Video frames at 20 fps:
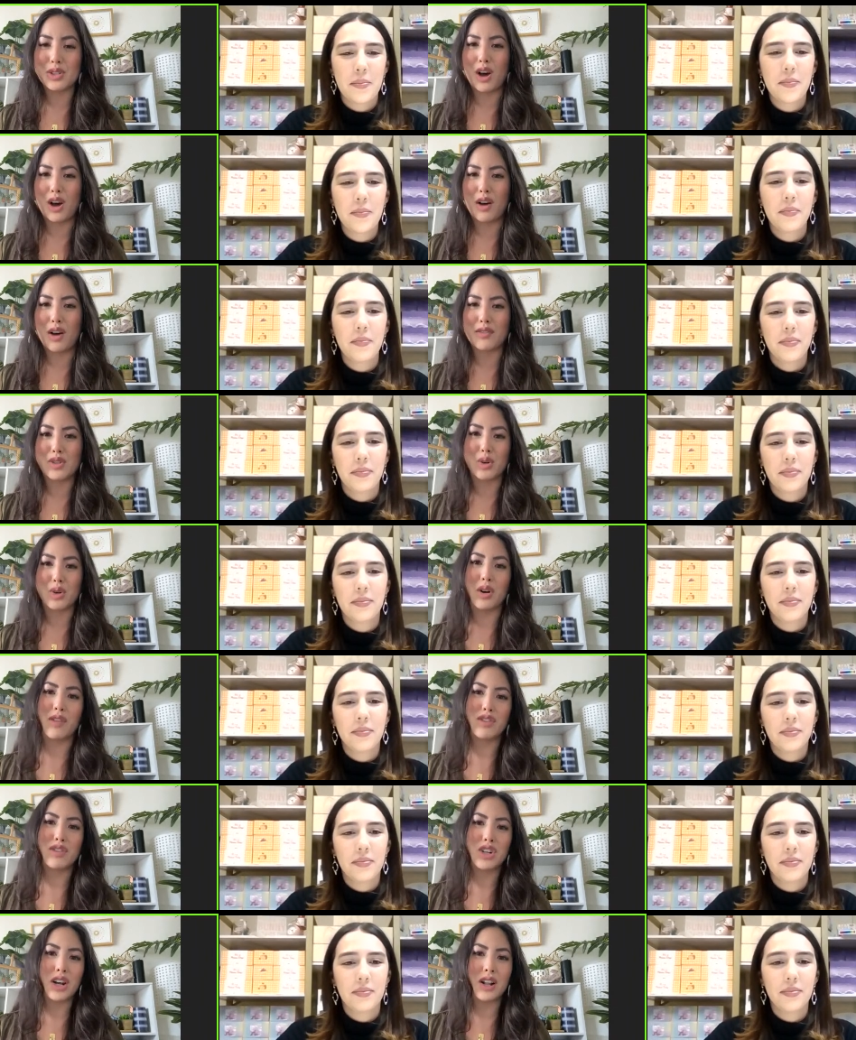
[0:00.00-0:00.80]
Speaker 1: a soft soak
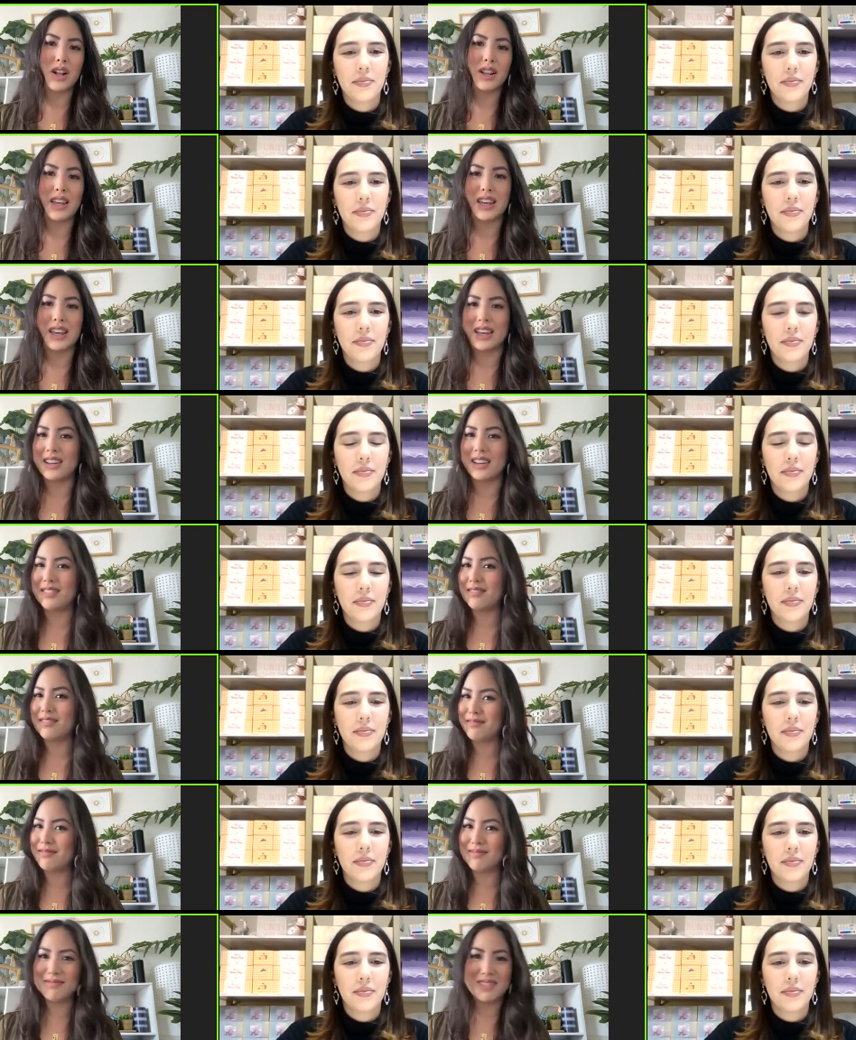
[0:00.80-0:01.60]
off gel, it
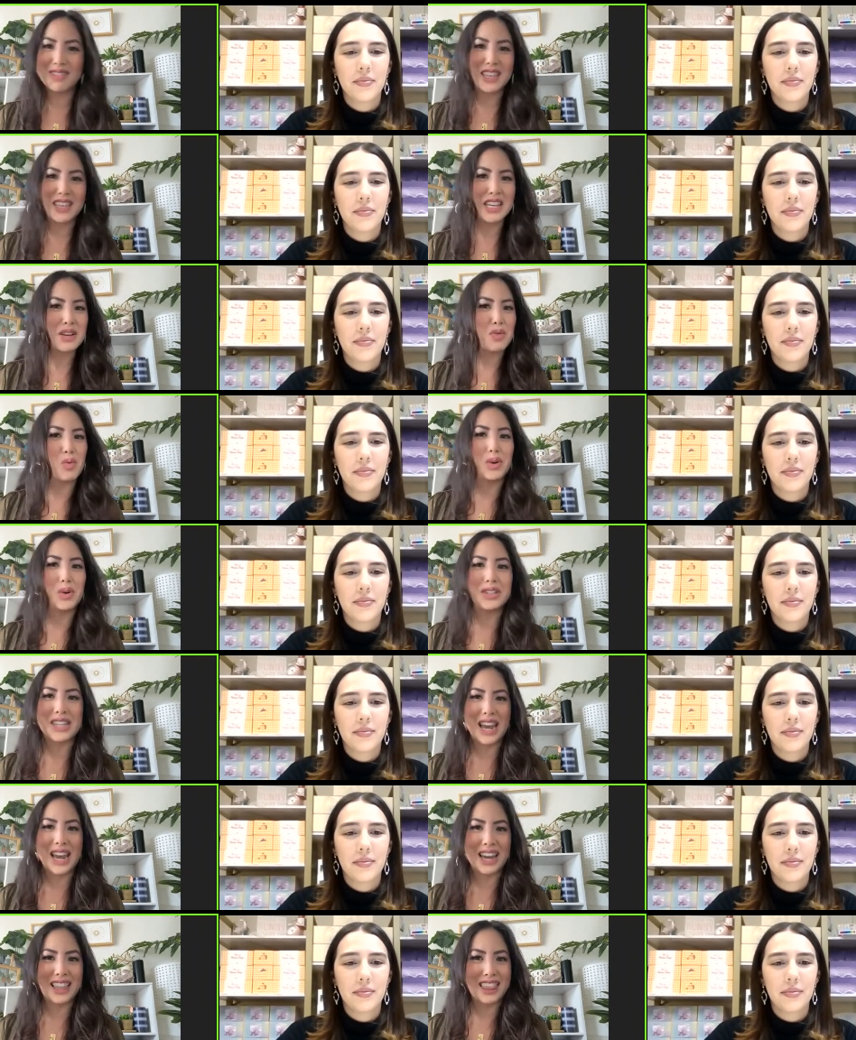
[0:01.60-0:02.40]
will
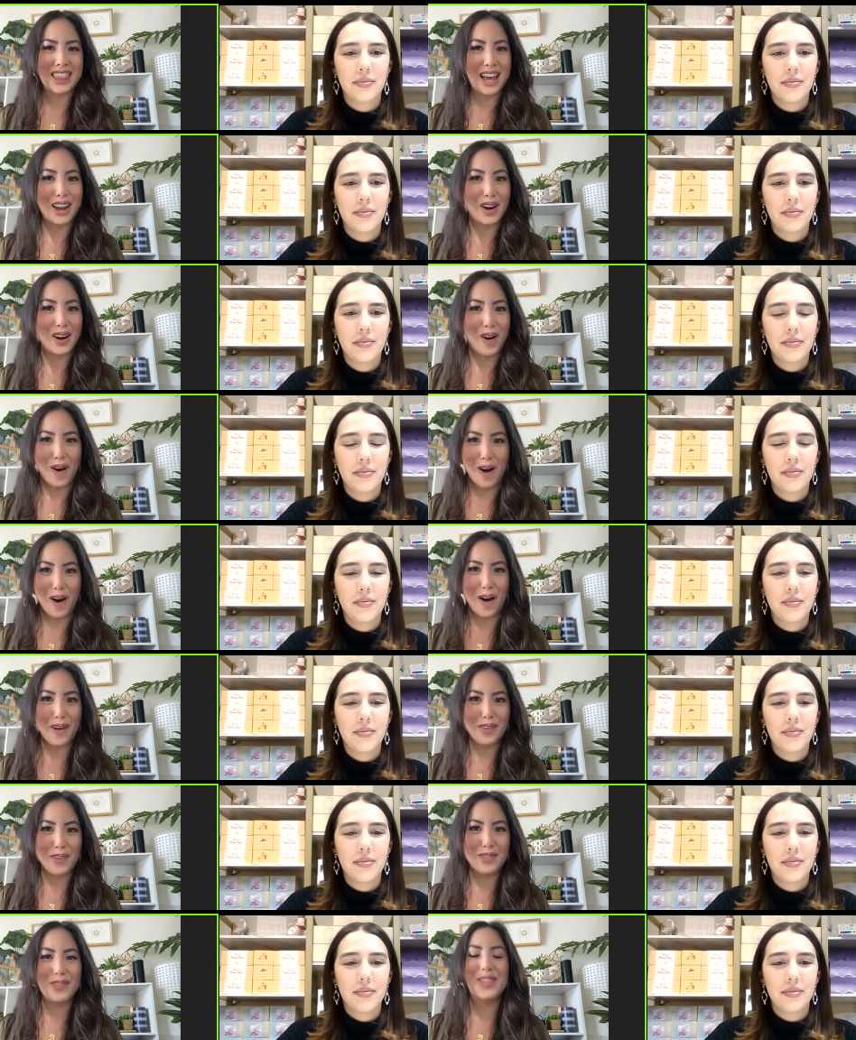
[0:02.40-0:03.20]
take that
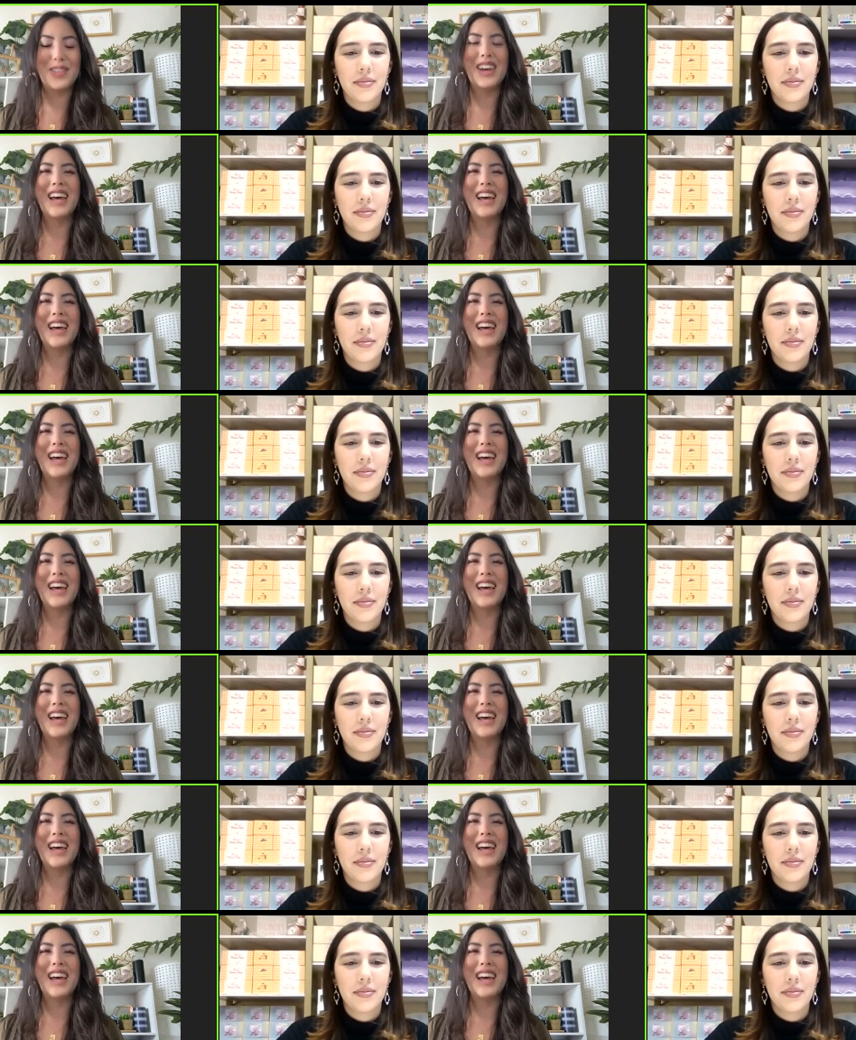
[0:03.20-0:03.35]
off.